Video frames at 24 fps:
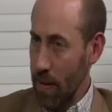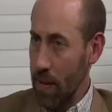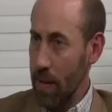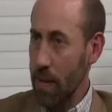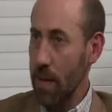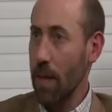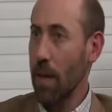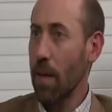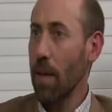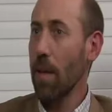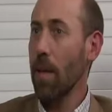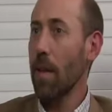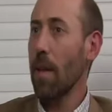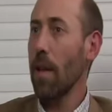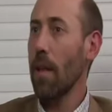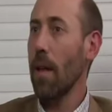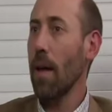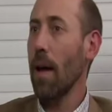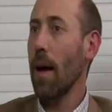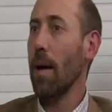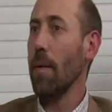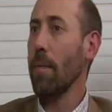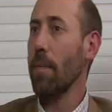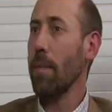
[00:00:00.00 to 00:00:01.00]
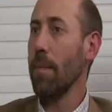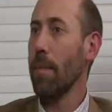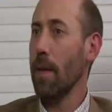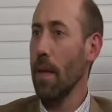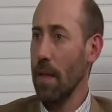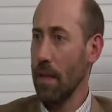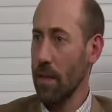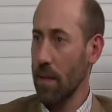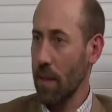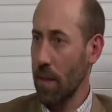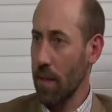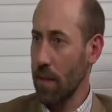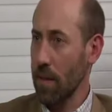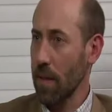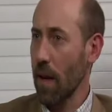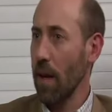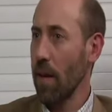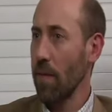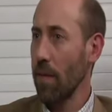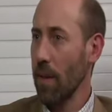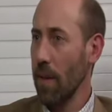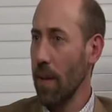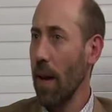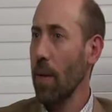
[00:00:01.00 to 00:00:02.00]
still, it's
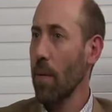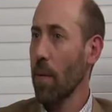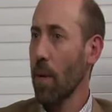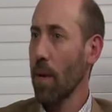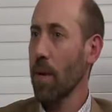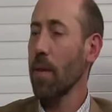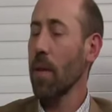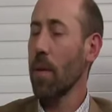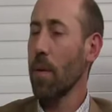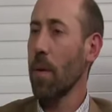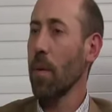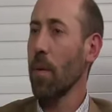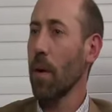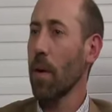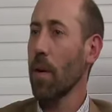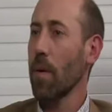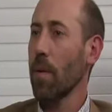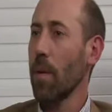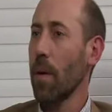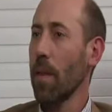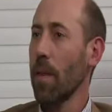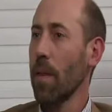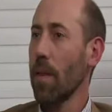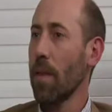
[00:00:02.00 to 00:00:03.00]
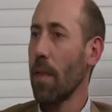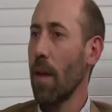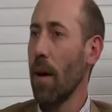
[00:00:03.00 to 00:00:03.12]
kind of a network that we work with.